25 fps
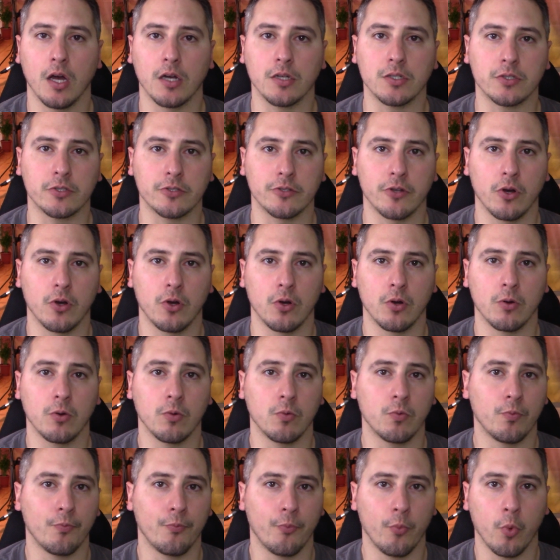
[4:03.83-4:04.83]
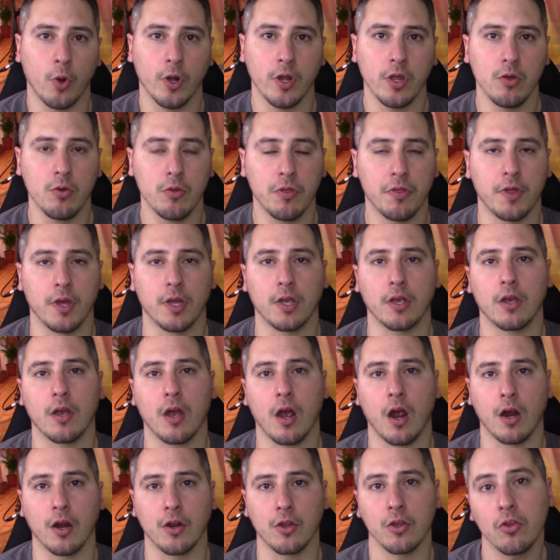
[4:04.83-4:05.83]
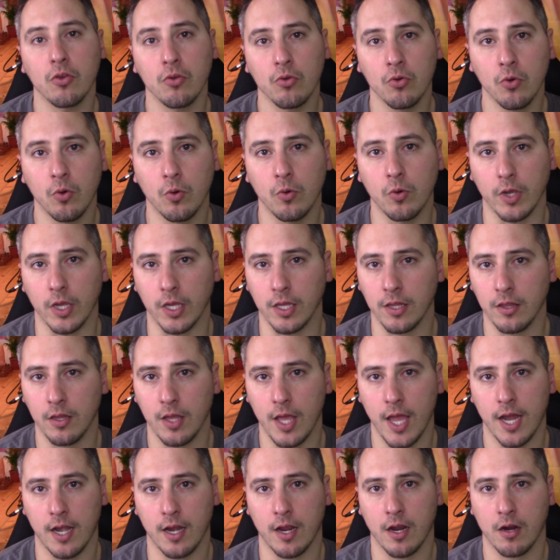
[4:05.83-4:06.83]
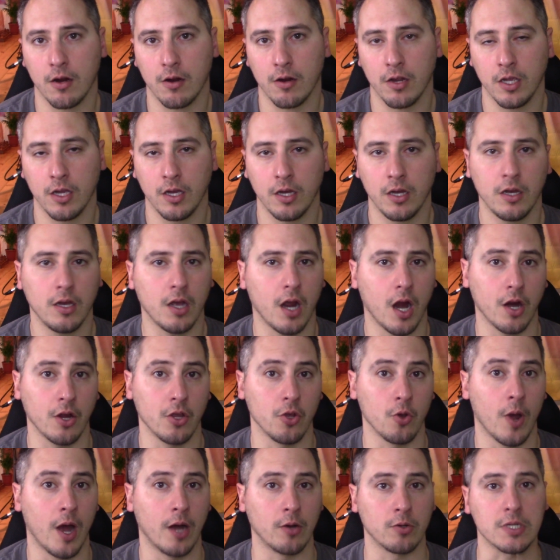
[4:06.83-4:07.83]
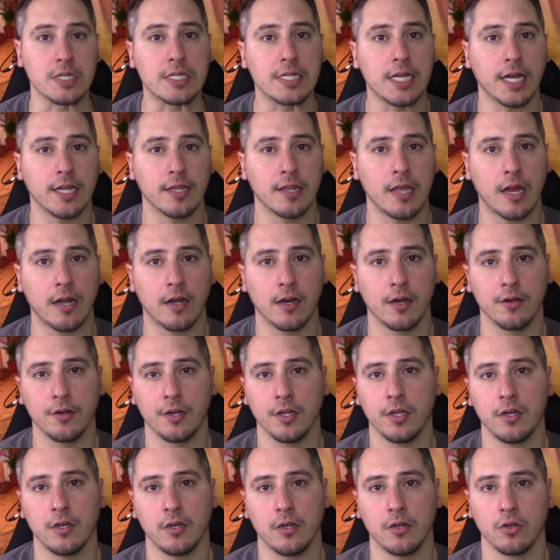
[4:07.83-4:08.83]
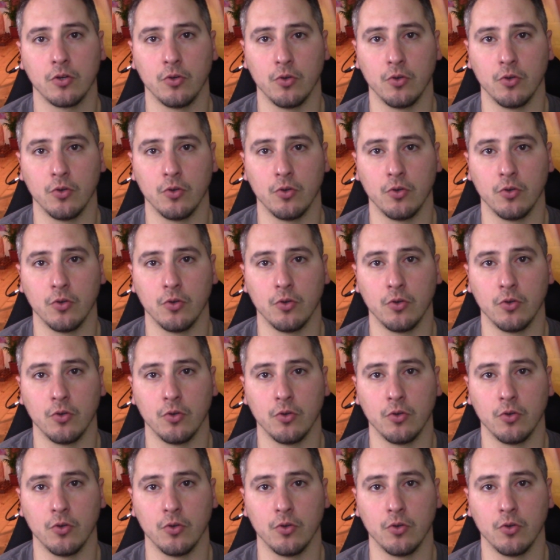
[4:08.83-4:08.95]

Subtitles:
So, what do you think? Are you in that area? Are you outside that area?